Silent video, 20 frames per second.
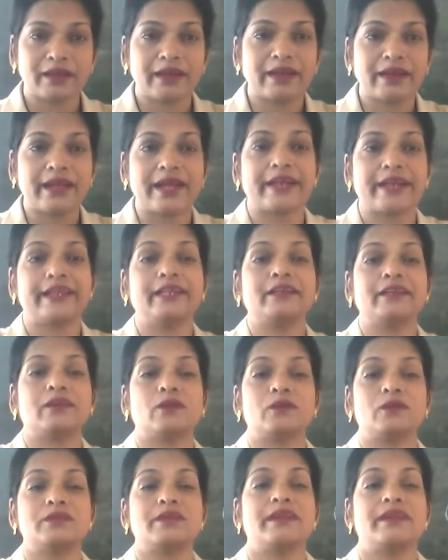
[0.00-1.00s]

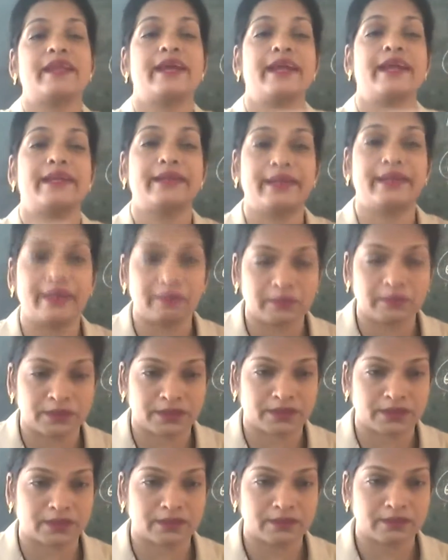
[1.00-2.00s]
nitrogen
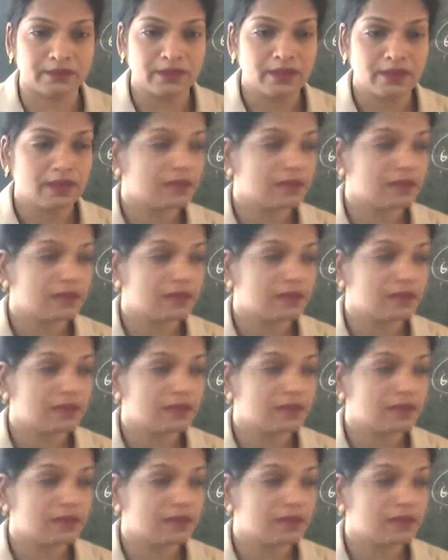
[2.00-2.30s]
atoms,